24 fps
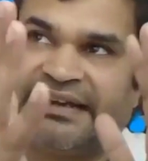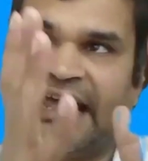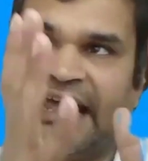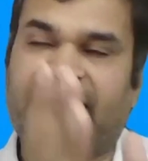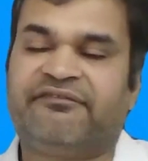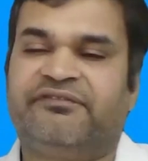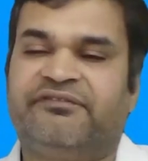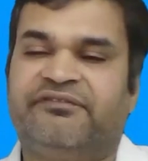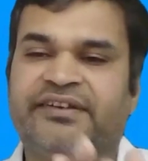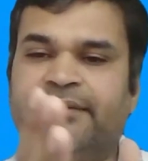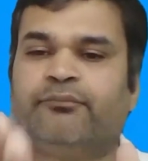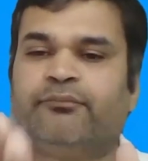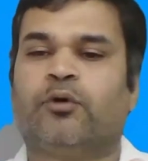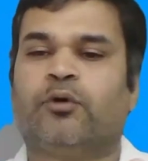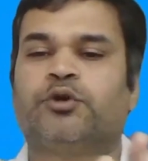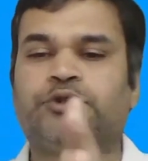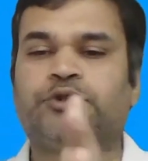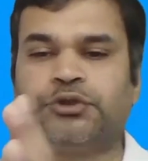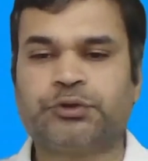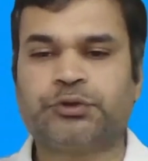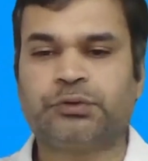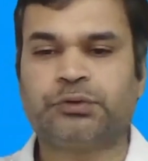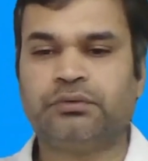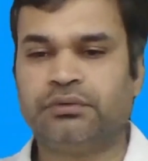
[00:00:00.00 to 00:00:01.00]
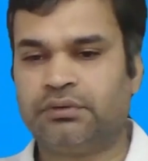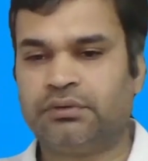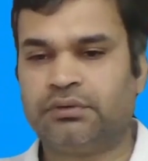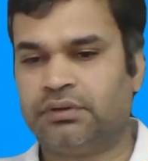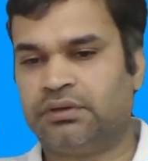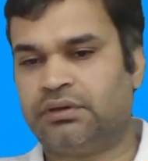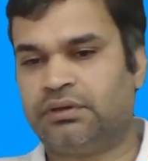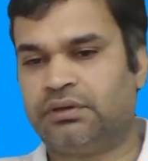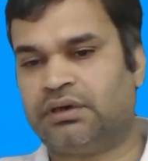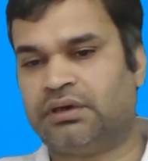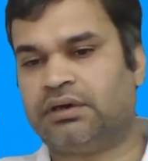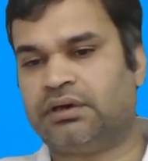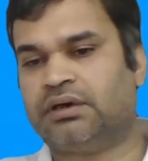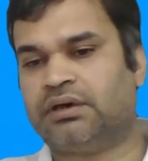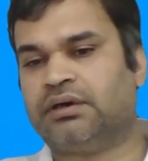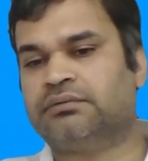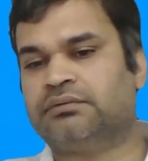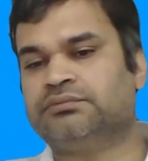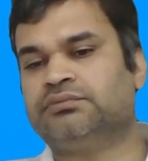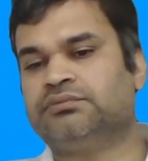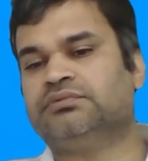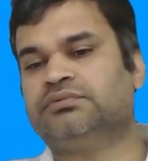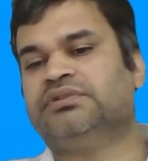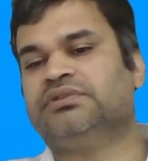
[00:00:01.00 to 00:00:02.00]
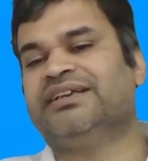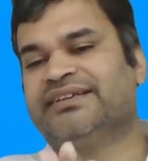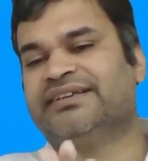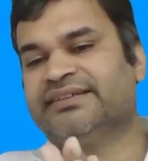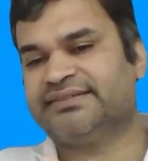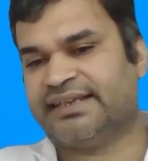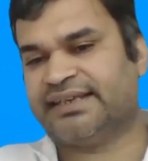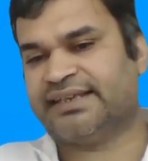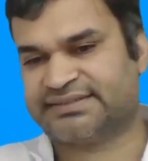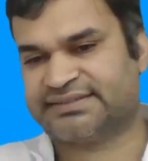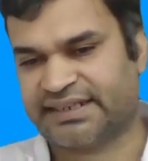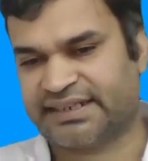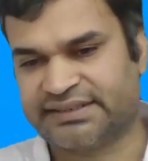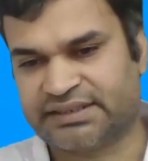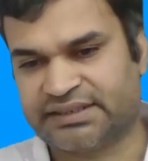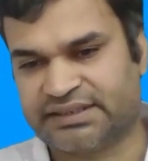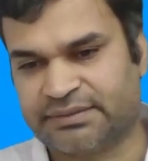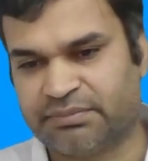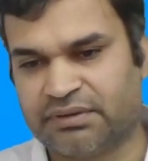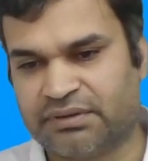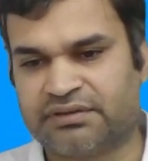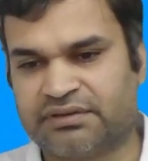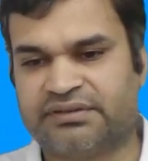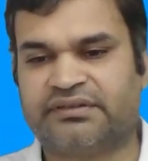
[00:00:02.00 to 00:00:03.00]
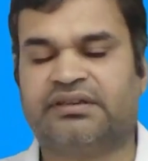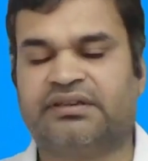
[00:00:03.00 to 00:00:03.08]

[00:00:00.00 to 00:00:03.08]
every module, it is extensible.